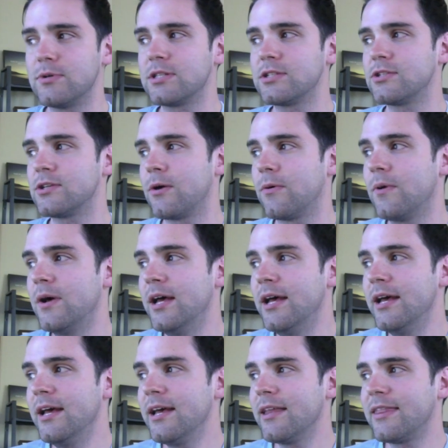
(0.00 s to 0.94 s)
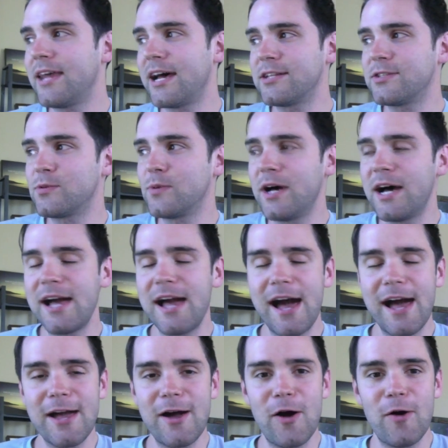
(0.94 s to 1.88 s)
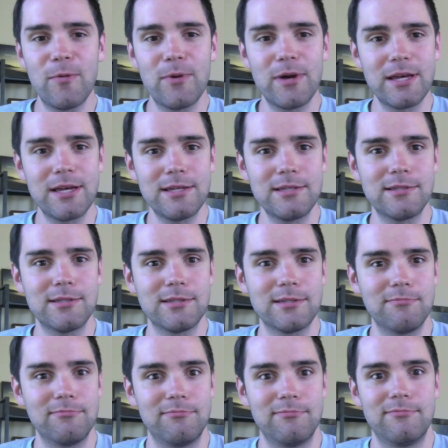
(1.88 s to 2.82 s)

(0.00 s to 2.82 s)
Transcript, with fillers: And so that's why I always